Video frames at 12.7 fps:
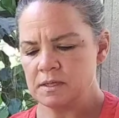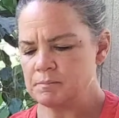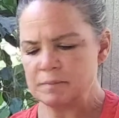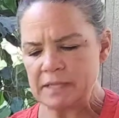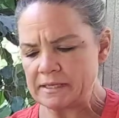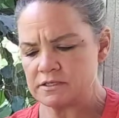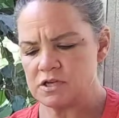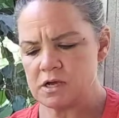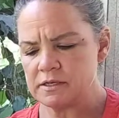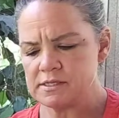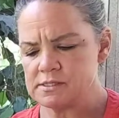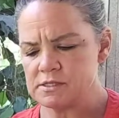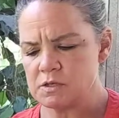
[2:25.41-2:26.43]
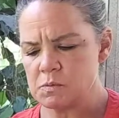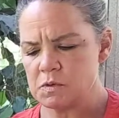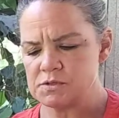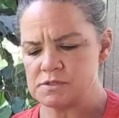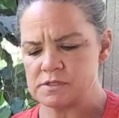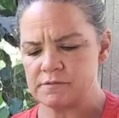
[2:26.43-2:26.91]
"Black Dog isn't the
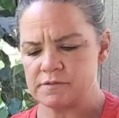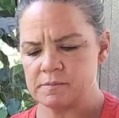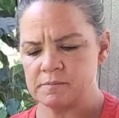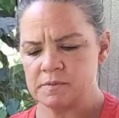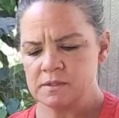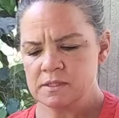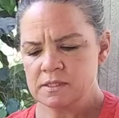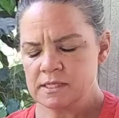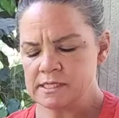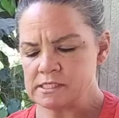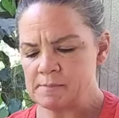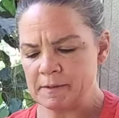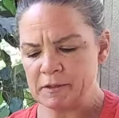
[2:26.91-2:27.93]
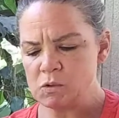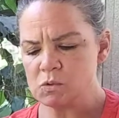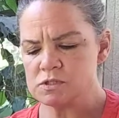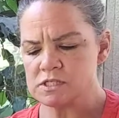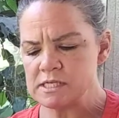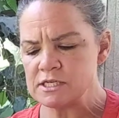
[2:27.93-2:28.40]
worst of them. It's my
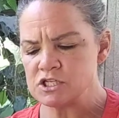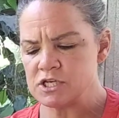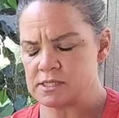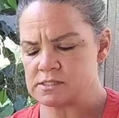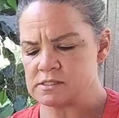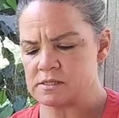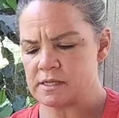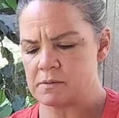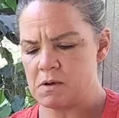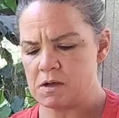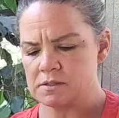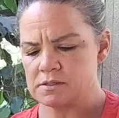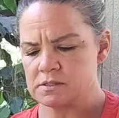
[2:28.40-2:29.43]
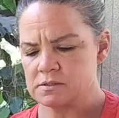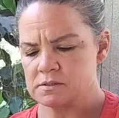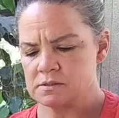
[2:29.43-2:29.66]
old sea chest they want.